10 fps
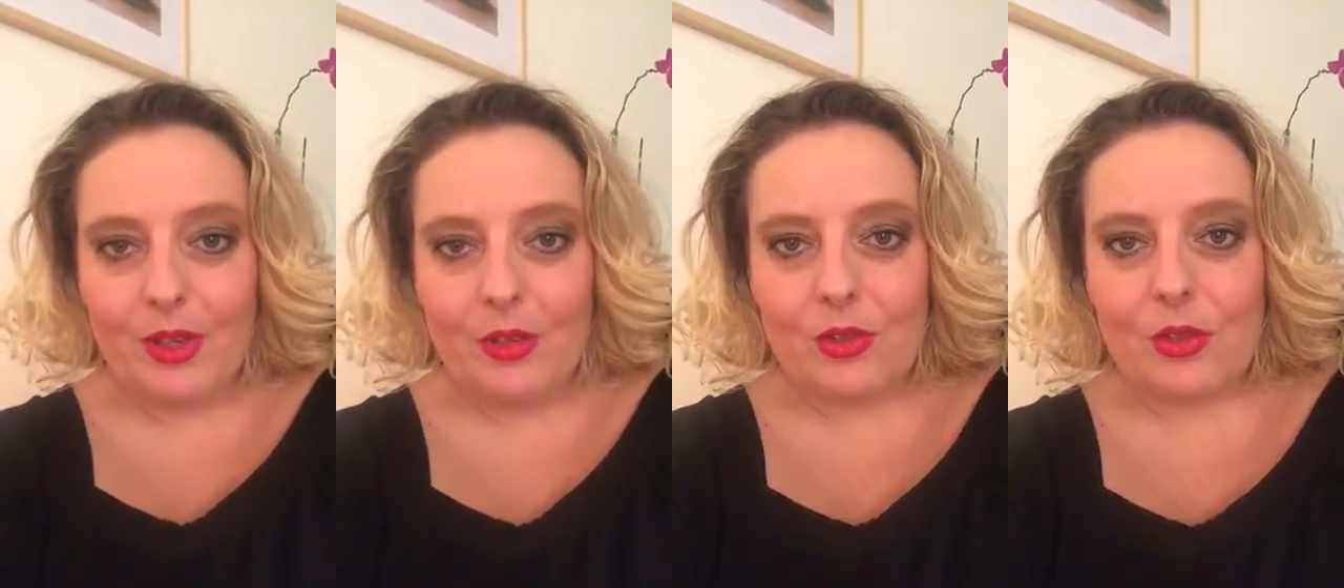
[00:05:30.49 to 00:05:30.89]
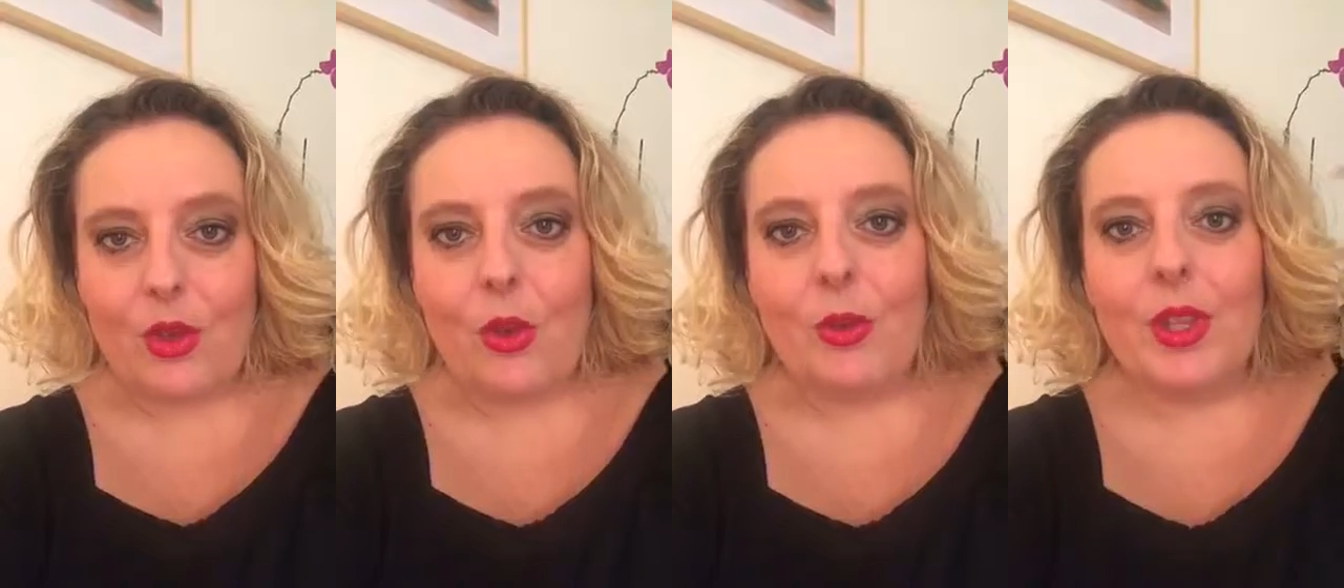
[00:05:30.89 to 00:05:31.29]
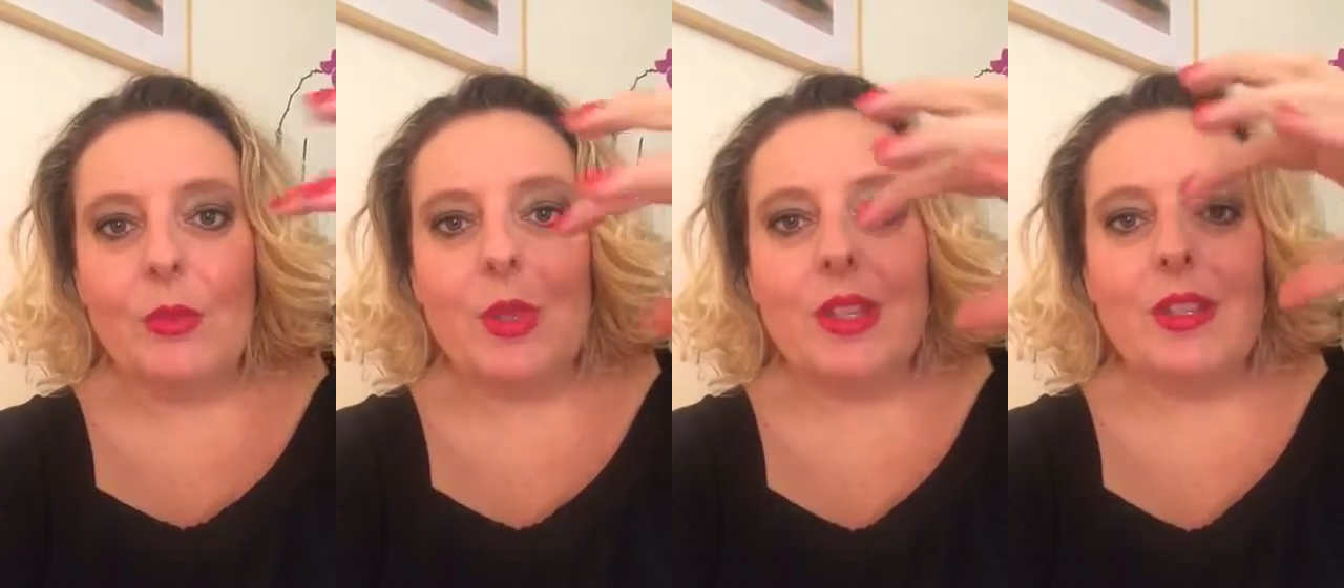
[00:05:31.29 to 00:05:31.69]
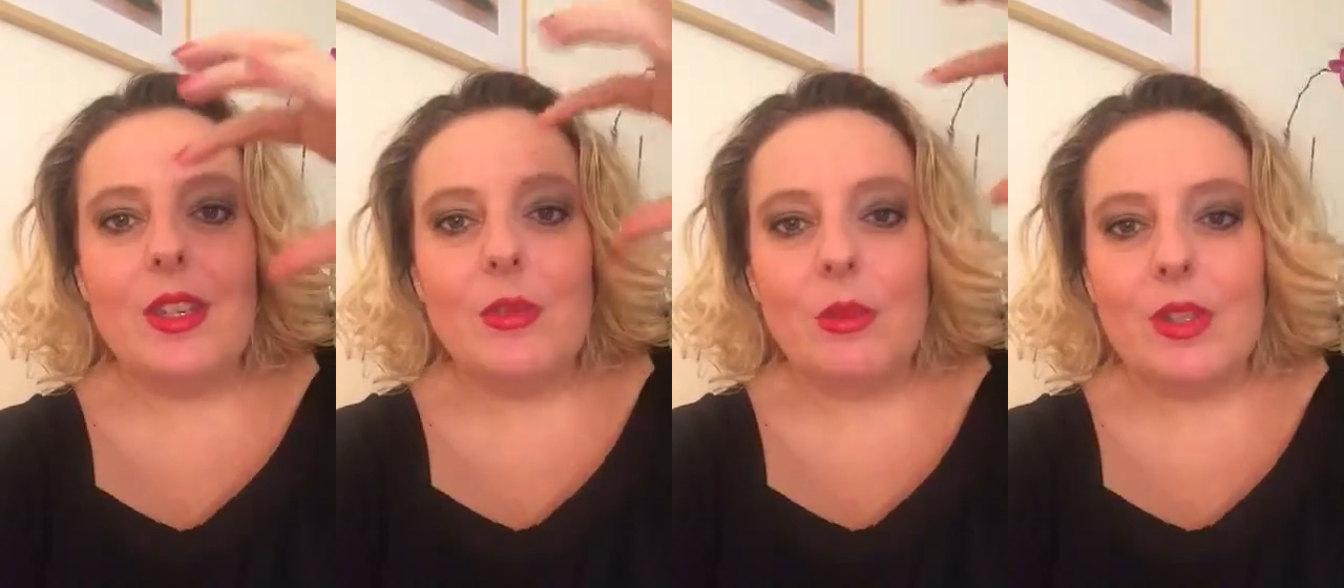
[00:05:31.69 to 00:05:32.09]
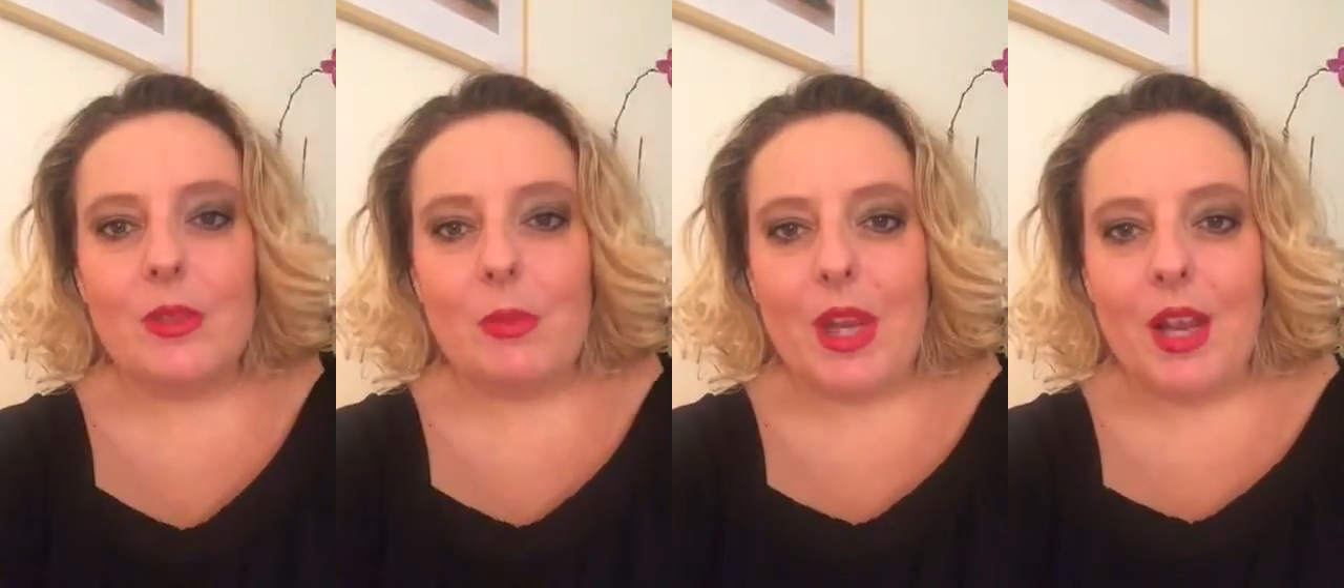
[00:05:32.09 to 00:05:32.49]
so that we see
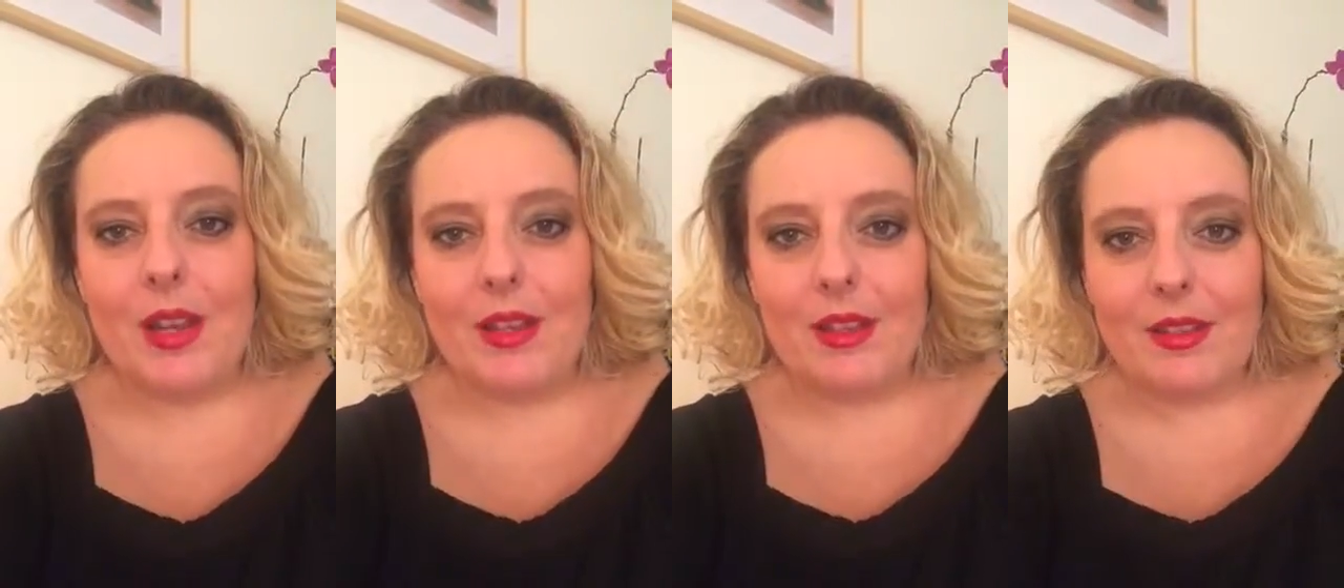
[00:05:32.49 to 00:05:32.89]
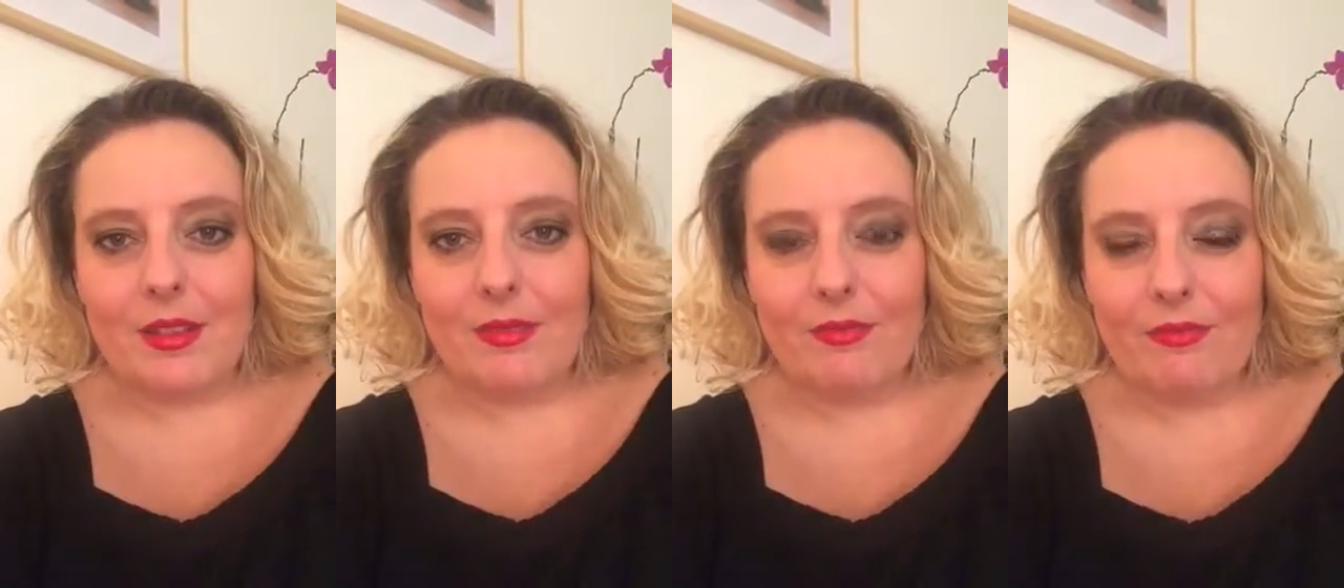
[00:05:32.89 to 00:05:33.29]
what's behind it.